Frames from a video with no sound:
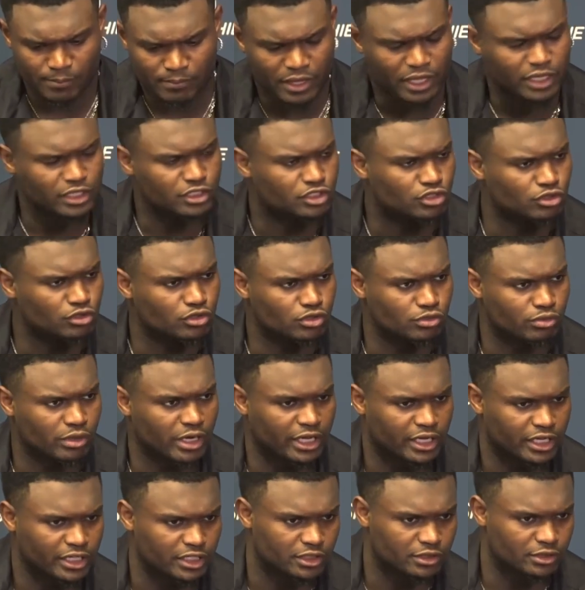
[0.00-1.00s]
pick and choose when
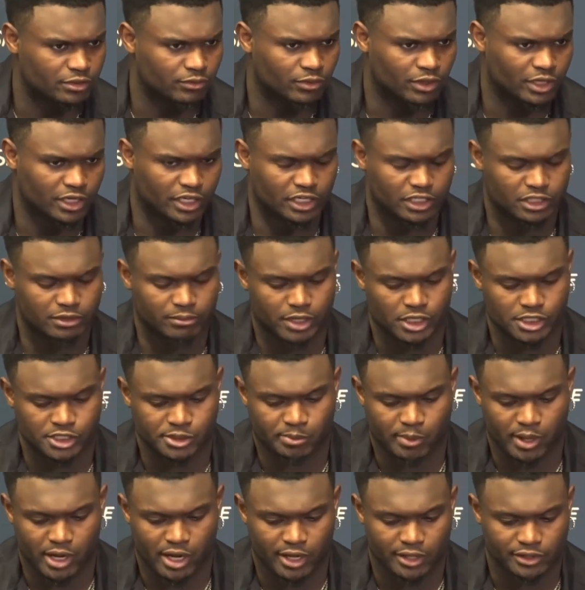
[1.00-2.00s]
I want to get to my
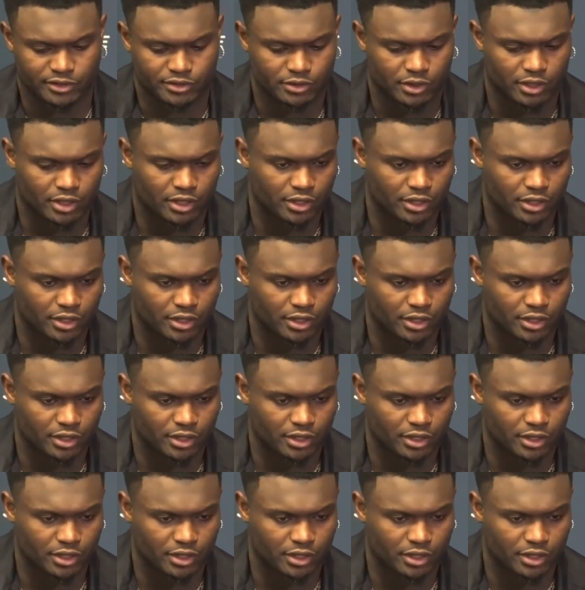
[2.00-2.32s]
spots